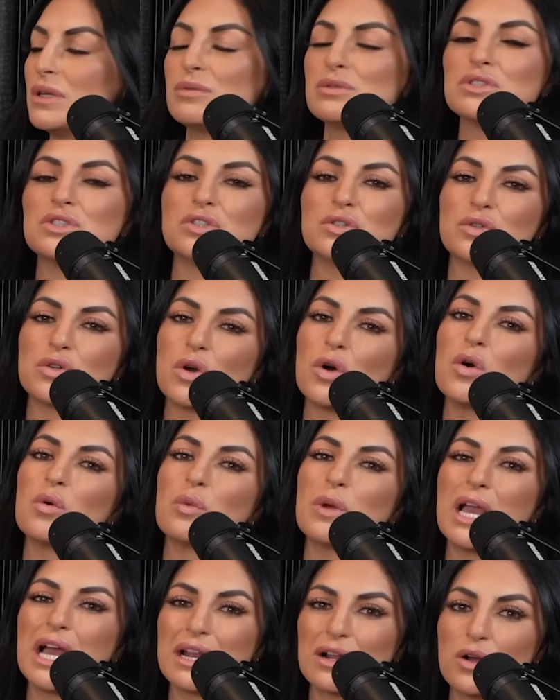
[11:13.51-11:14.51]
It was too
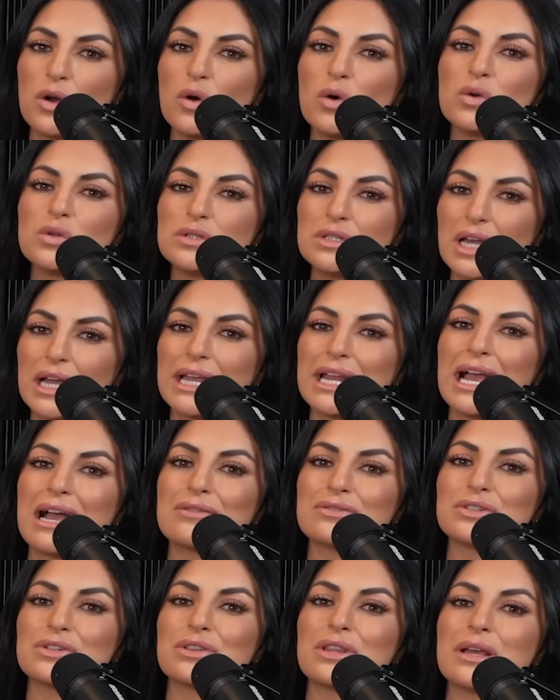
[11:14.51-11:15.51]
cold. We had a cold night
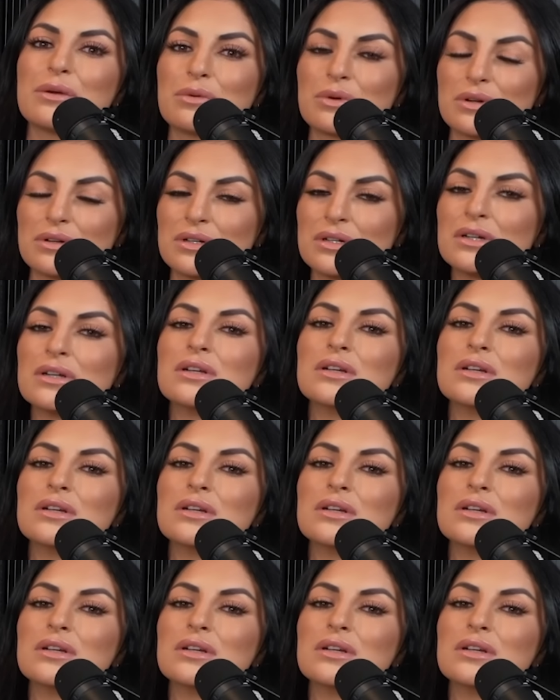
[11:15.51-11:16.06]
after they were,